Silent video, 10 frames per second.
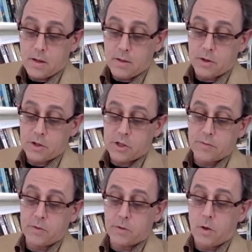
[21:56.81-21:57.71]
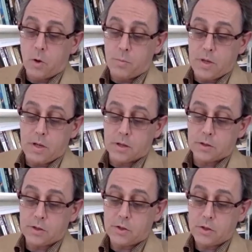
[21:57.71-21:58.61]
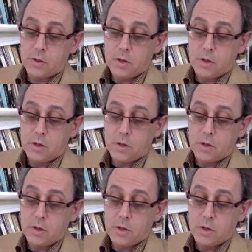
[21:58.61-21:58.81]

their civil obedience,